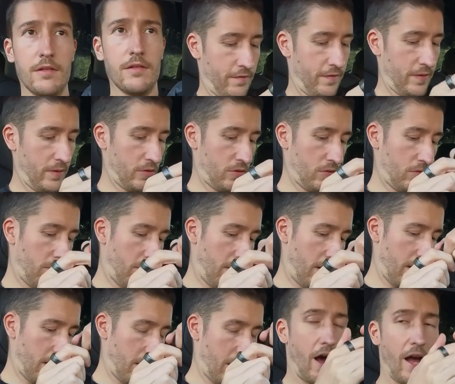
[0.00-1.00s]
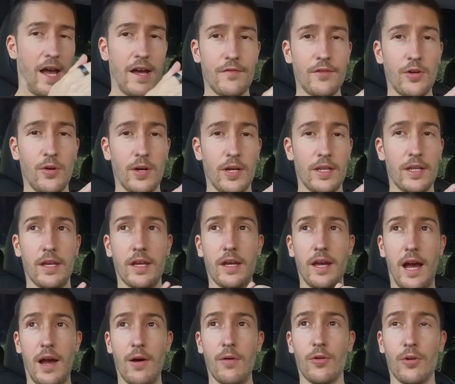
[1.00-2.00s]
it feels all right. I have no idea
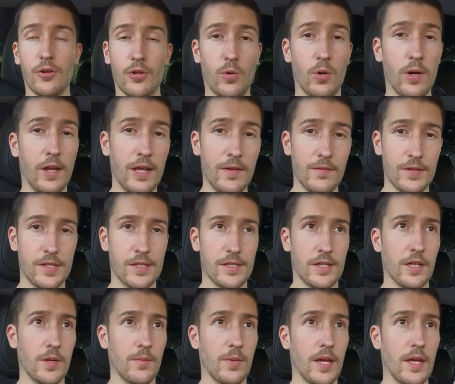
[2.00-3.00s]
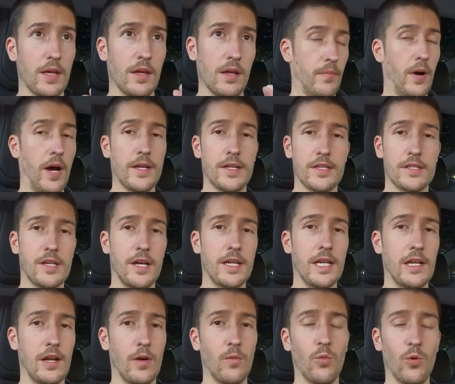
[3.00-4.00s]
how good quality this is going to be, but I
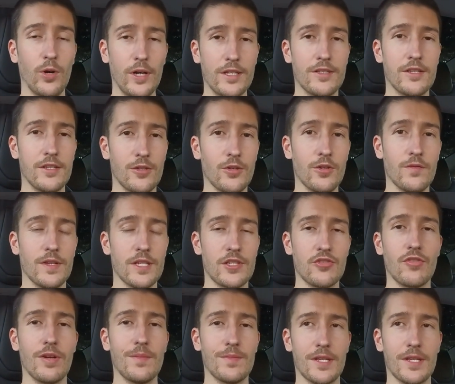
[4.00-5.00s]
decided I wanted to do this trip